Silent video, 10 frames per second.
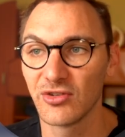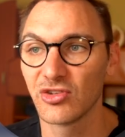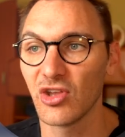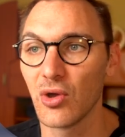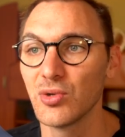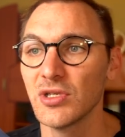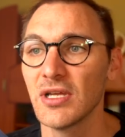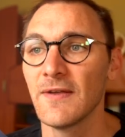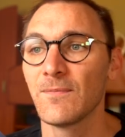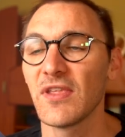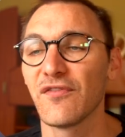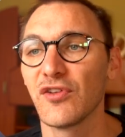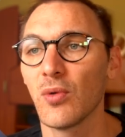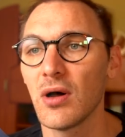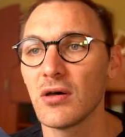So if
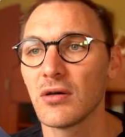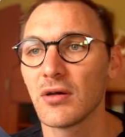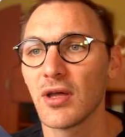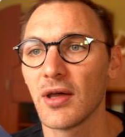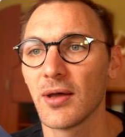you are